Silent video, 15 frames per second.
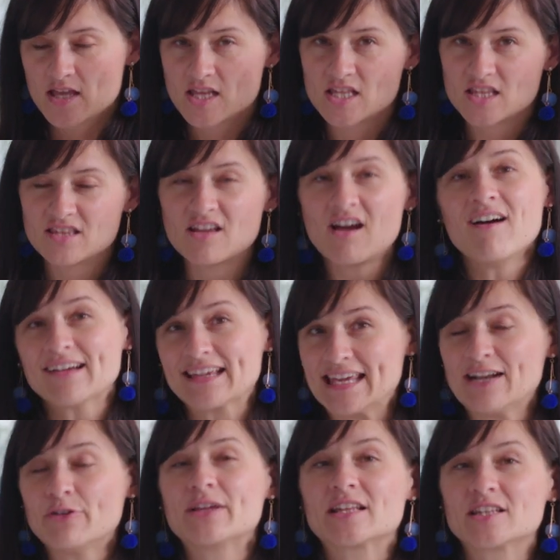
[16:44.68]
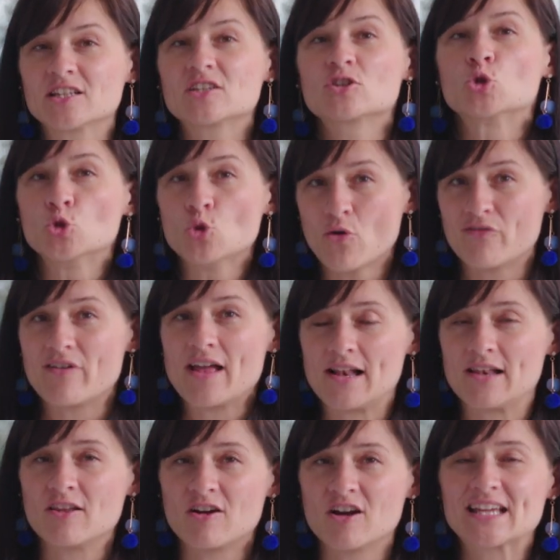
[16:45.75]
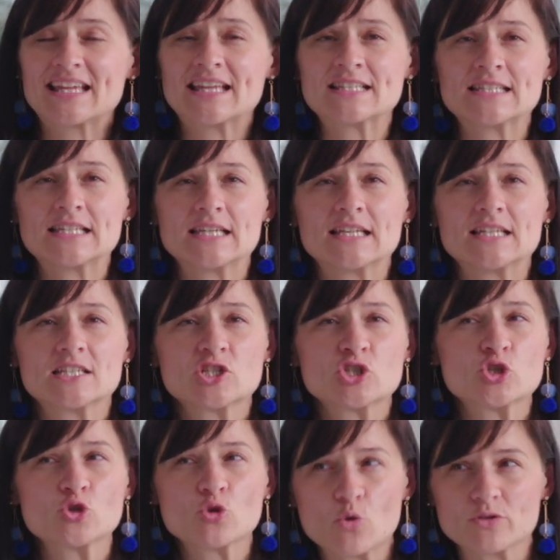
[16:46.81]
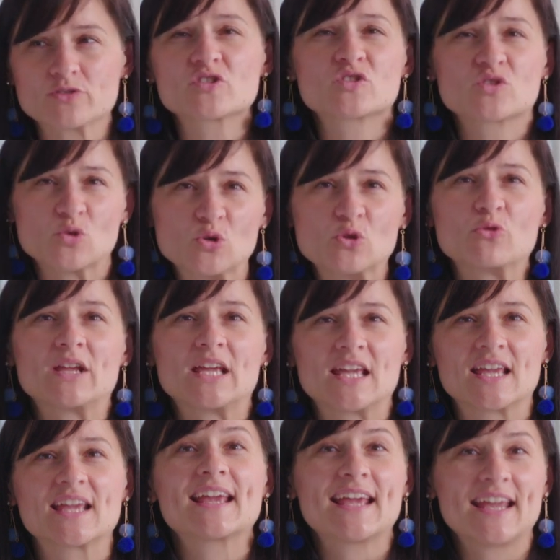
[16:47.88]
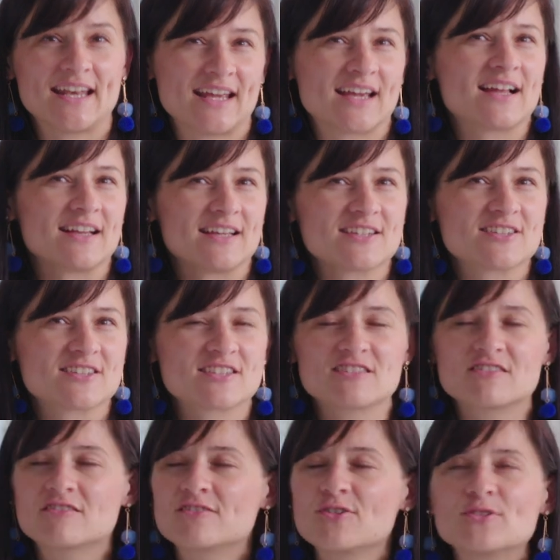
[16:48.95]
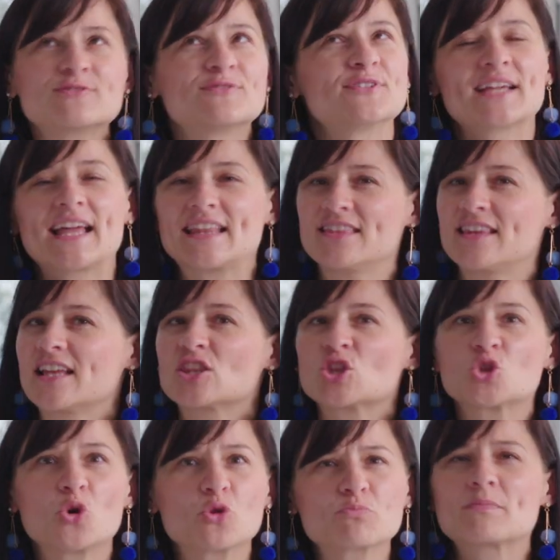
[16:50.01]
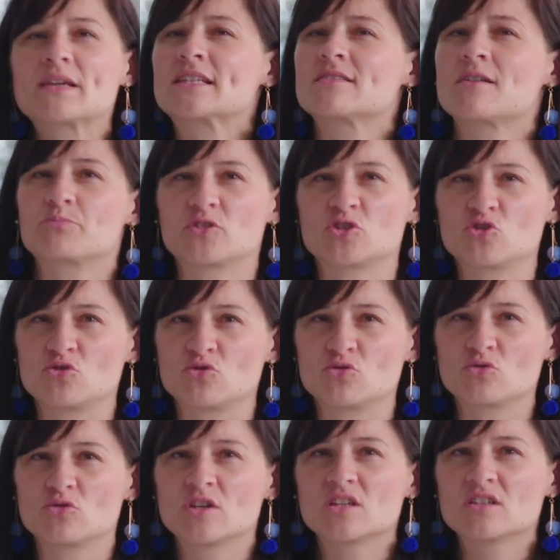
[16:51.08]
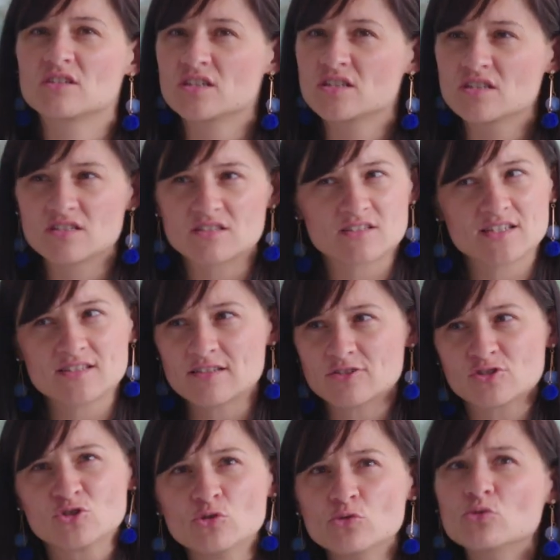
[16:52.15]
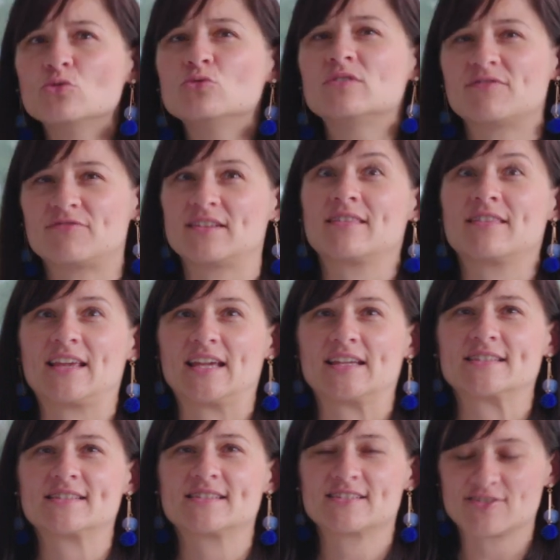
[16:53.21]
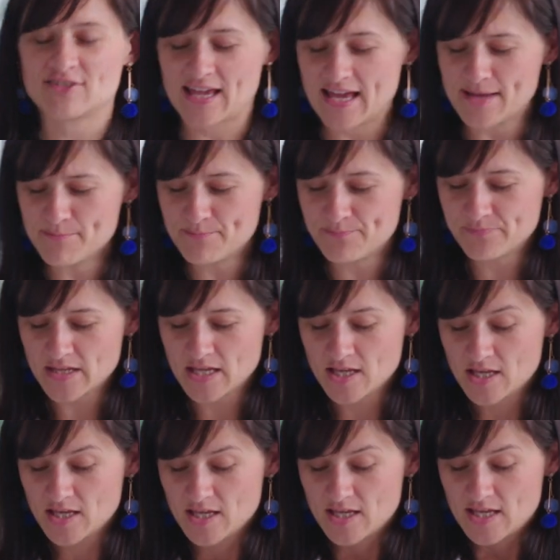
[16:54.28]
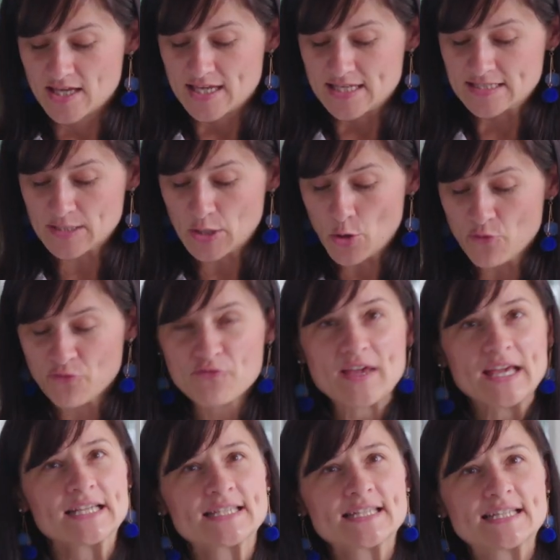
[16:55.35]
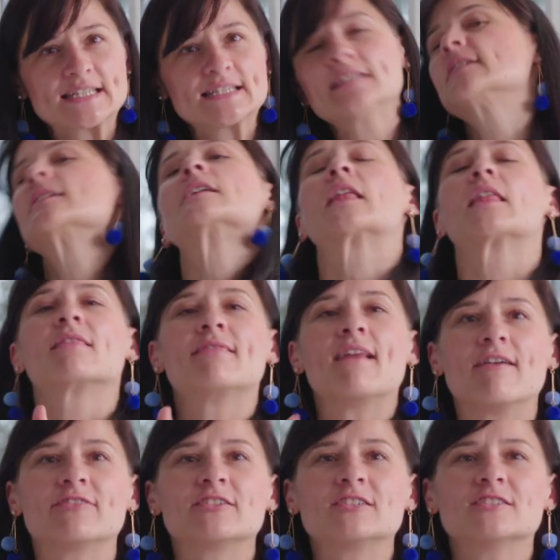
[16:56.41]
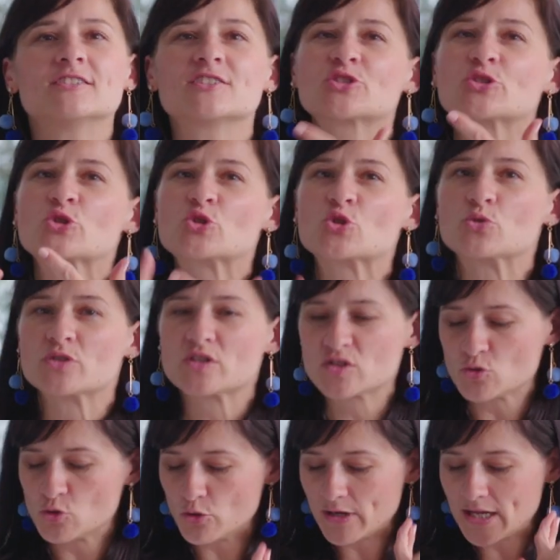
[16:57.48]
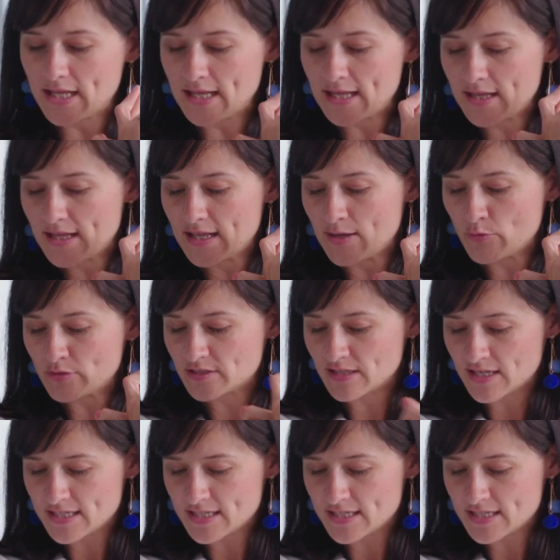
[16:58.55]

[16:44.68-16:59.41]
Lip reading: The Hungarian novella is short story in English. Don't forget that. Don't mix up the two. These are two different things, okay? So, fiction, novel, short story, and what did I